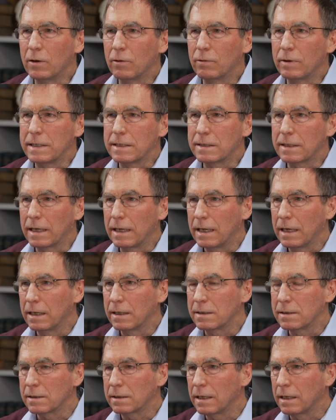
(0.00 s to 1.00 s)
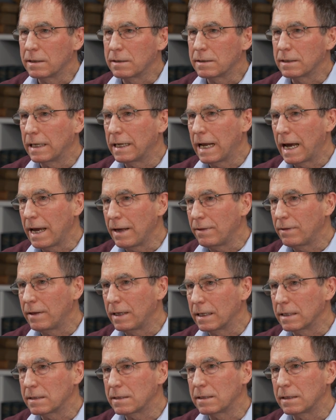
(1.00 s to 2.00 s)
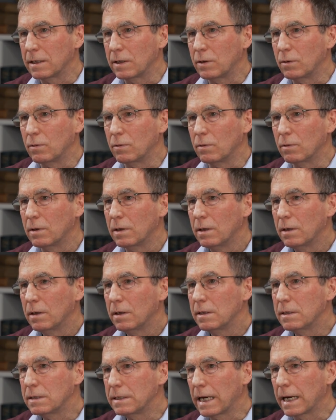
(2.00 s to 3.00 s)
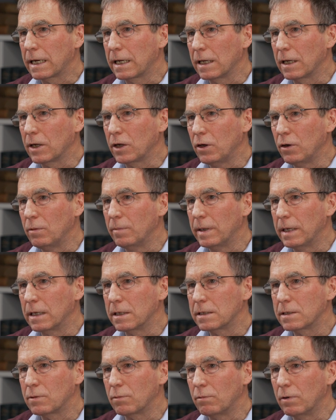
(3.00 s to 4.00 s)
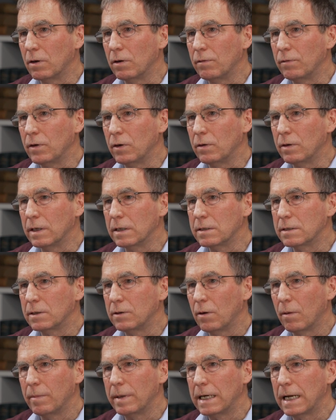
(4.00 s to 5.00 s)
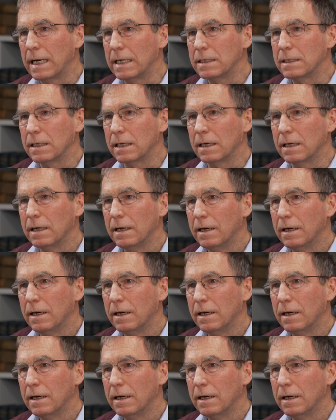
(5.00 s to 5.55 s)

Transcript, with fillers: increasingly it's, it's an atheistic or secular humanist worldview that's dominating.